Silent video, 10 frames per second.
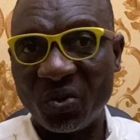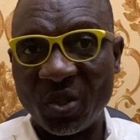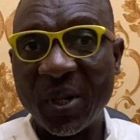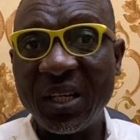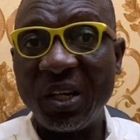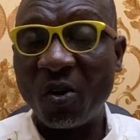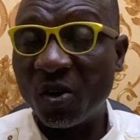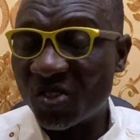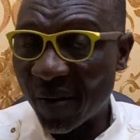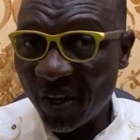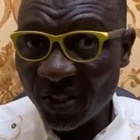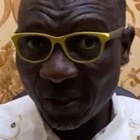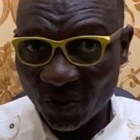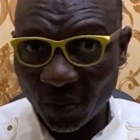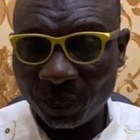especially the
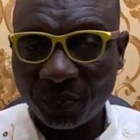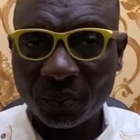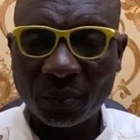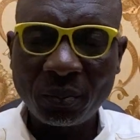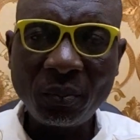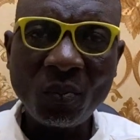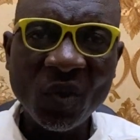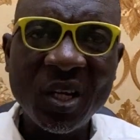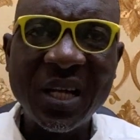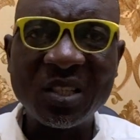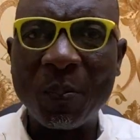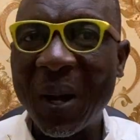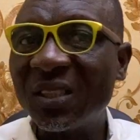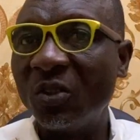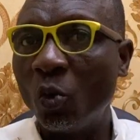Conservatives. That's the
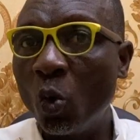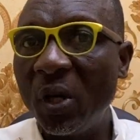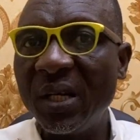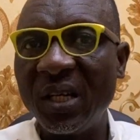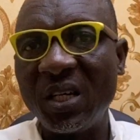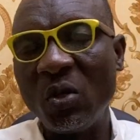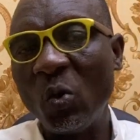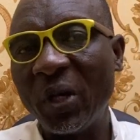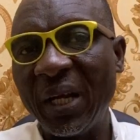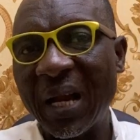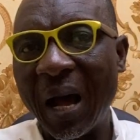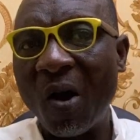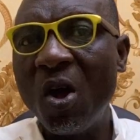party ruling in the UK now.